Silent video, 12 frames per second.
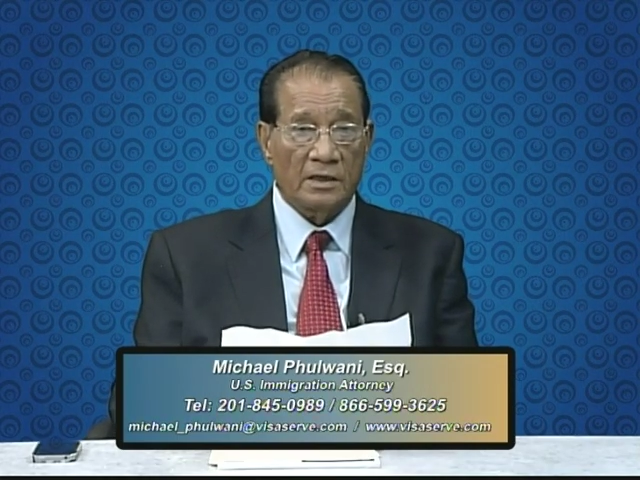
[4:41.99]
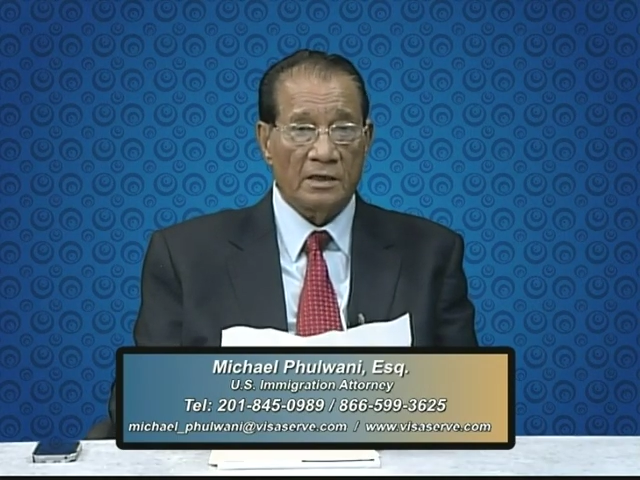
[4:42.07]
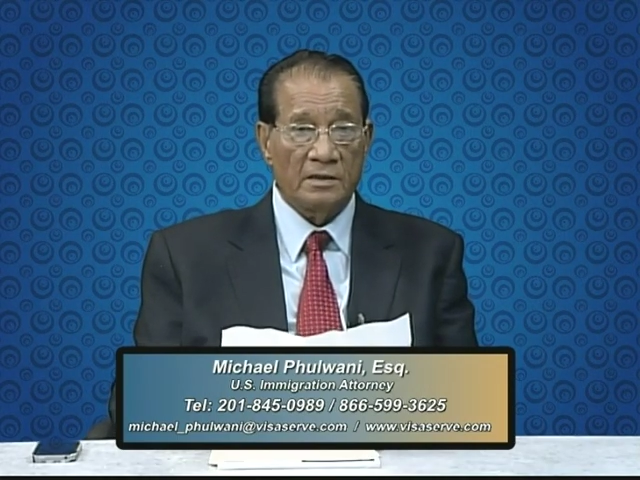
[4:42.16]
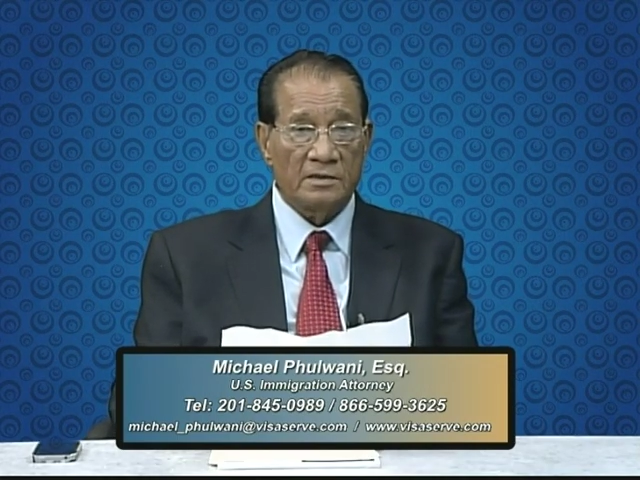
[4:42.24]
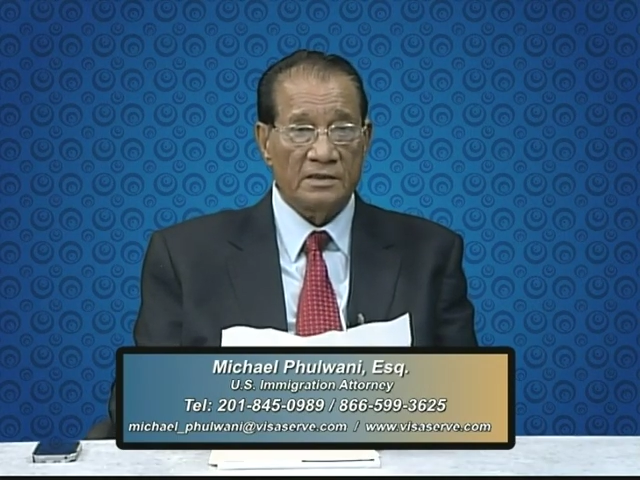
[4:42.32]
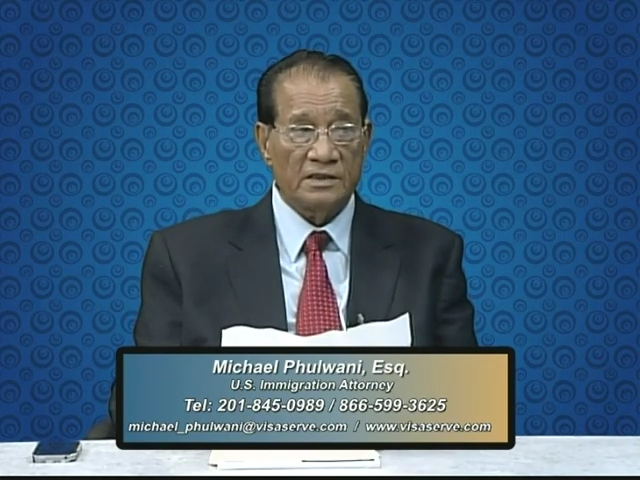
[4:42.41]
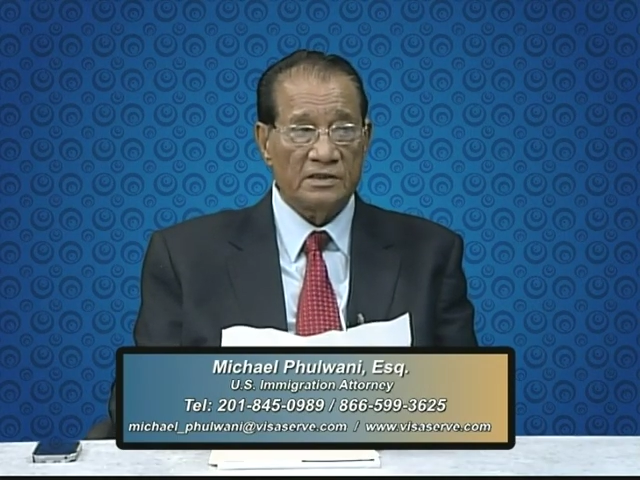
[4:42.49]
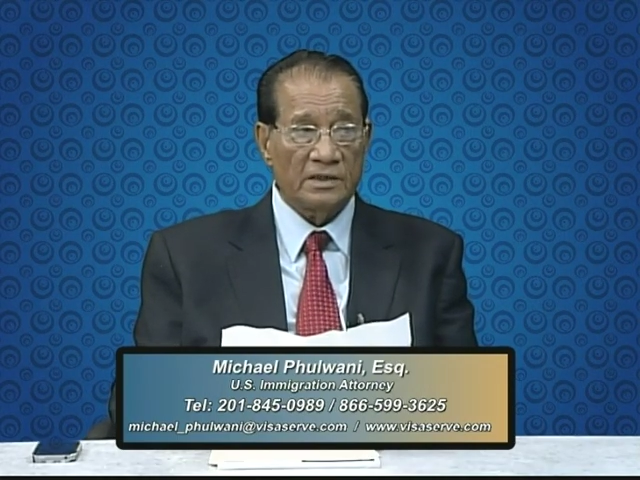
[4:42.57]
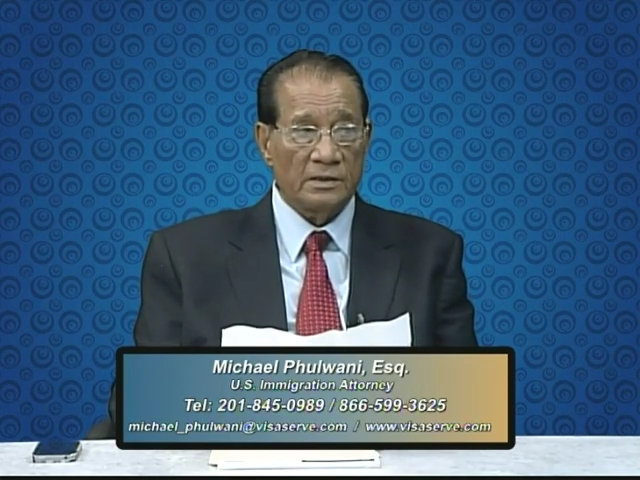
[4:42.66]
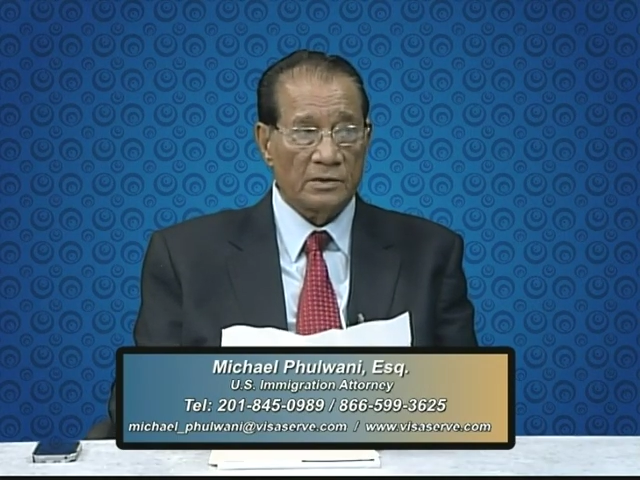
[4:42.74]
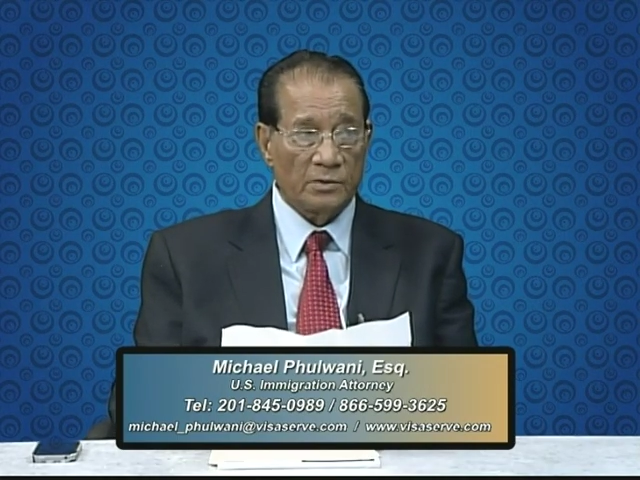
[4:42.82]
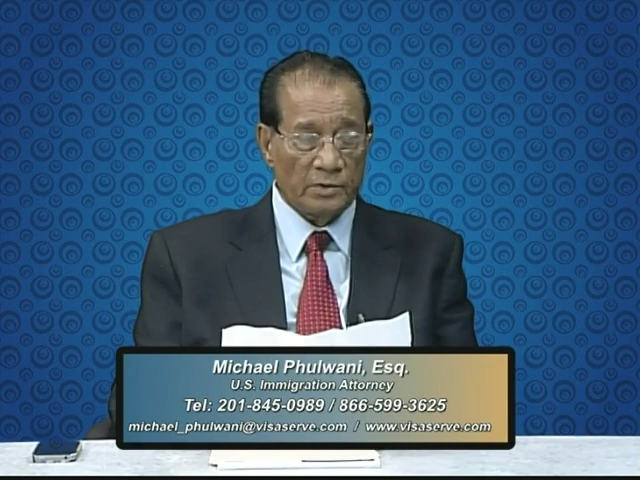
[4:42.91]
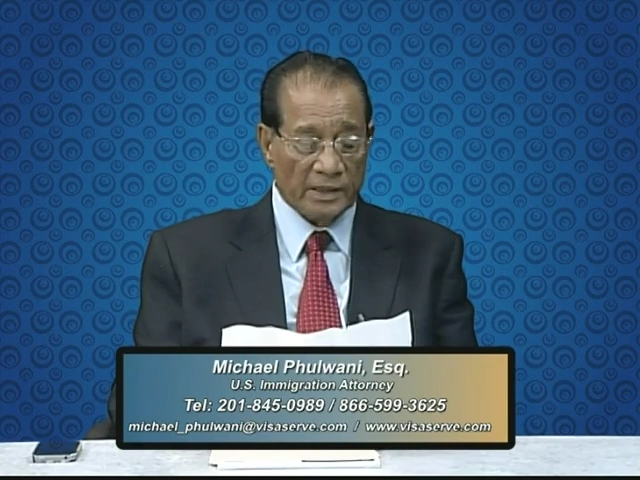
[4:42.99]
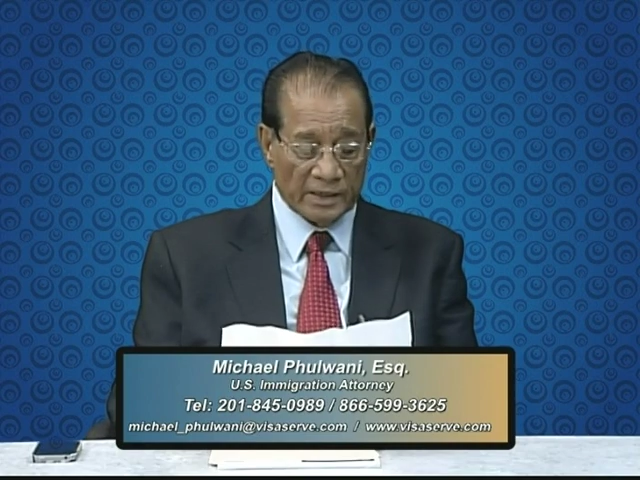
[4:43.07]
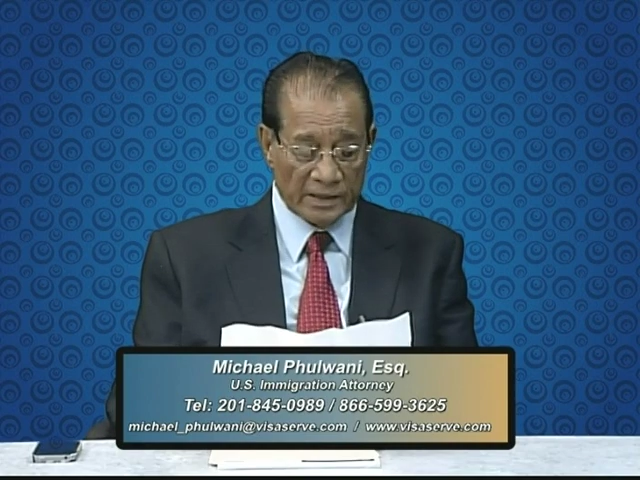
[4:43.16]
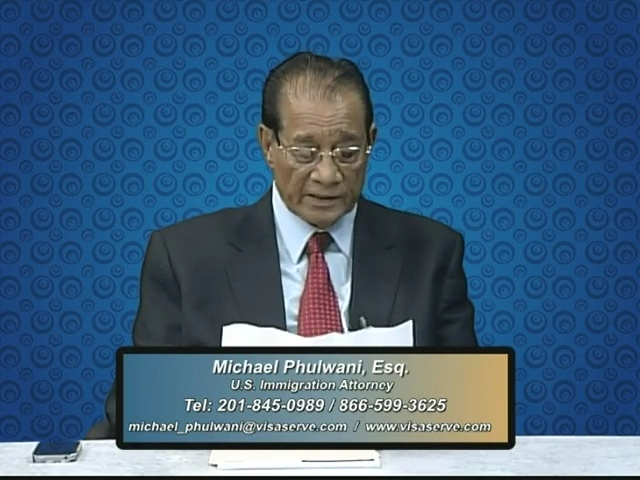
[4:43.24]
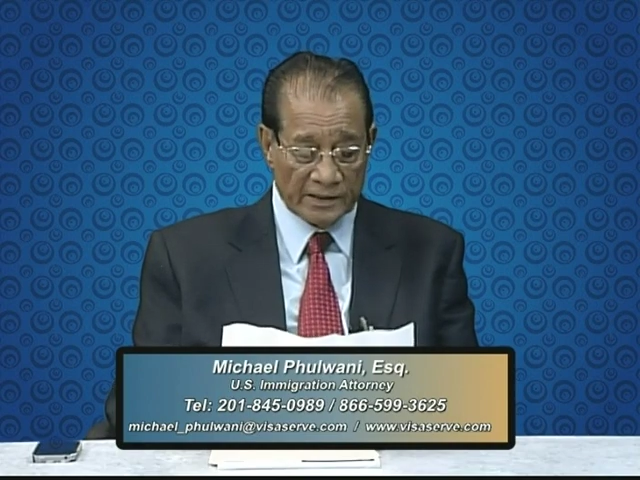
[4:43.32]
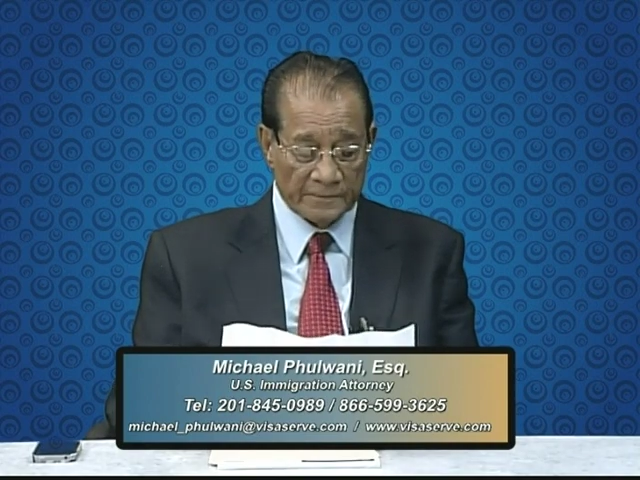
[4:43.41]
countries including
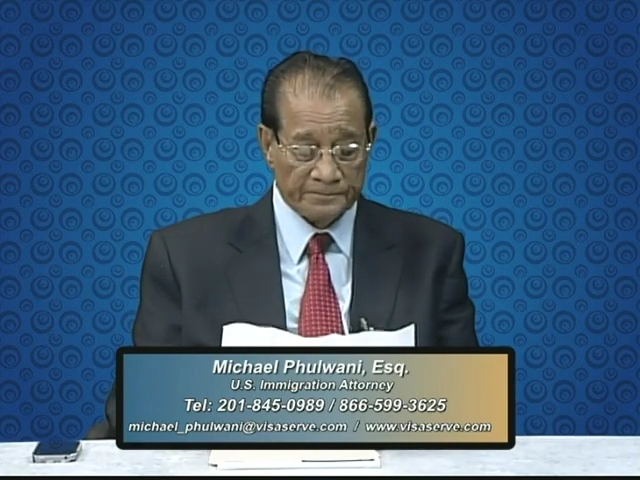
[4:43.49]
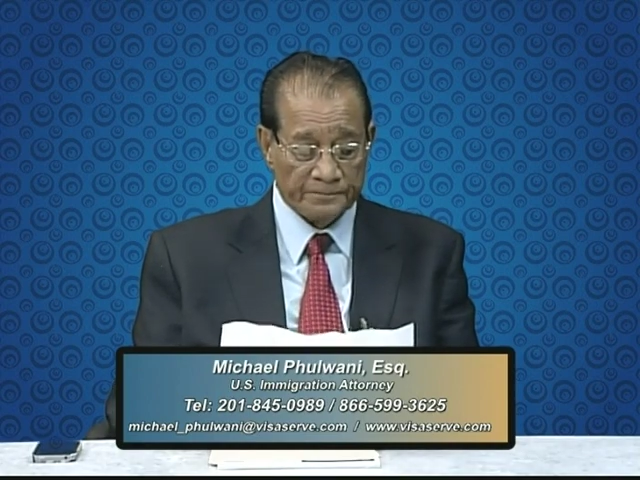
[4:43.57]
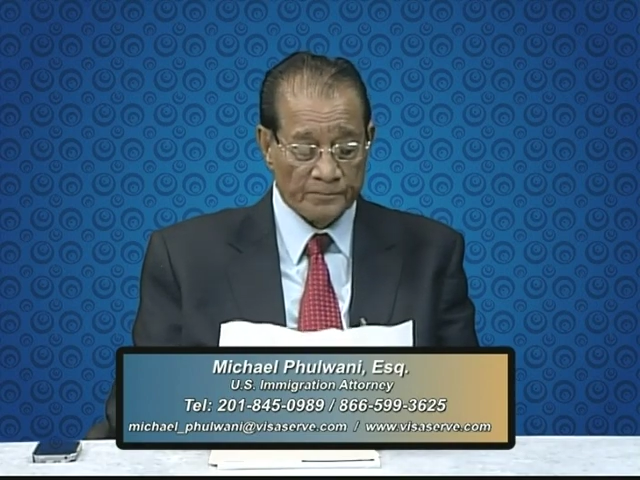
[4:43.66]
India.